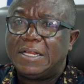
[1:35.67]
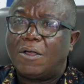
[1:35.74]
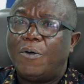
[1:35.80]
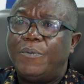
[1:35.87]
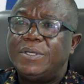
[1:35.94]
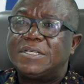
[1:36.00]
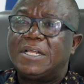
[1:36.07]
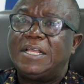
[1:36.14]
the
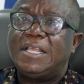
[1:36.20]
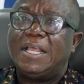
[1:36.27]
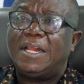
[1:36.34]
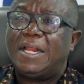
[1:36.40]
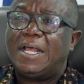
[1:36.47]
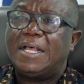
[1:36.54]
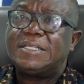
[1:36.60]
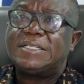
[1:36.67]
Commissioner
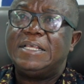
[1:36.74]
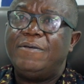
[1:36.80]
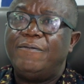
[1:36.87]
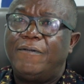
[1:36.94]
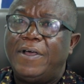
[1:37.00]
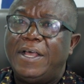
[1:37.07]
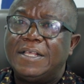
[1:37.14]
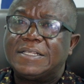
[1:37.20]
General's
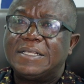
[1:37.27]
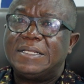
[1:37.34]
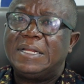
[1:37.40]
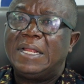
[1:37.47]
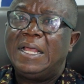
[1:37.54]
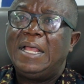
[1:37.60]
invoicing,